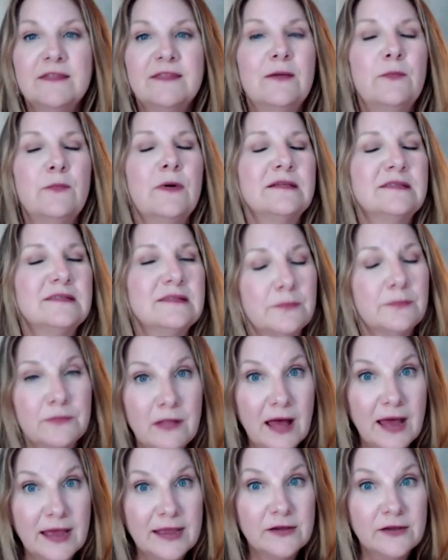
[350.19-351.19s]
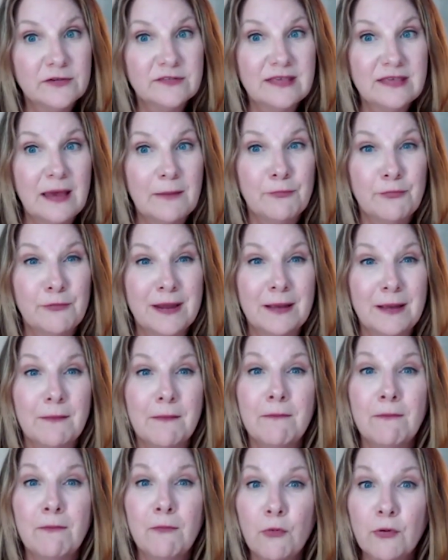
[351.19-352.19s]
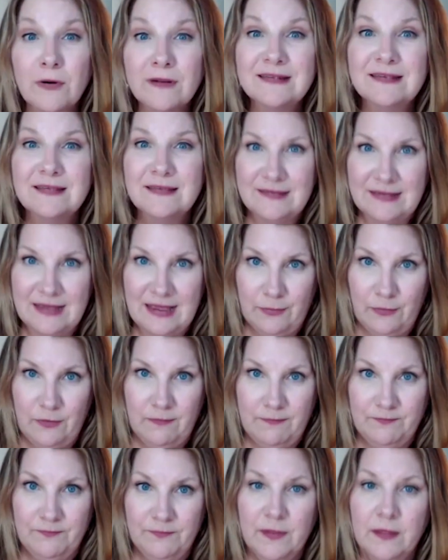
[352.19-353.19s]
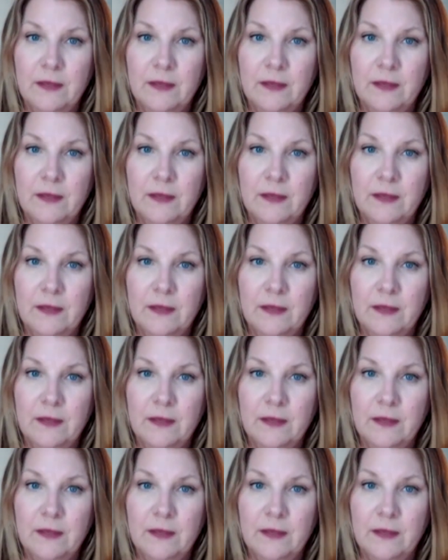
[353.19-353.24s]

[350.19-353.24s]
They want suppliers that bring more to the table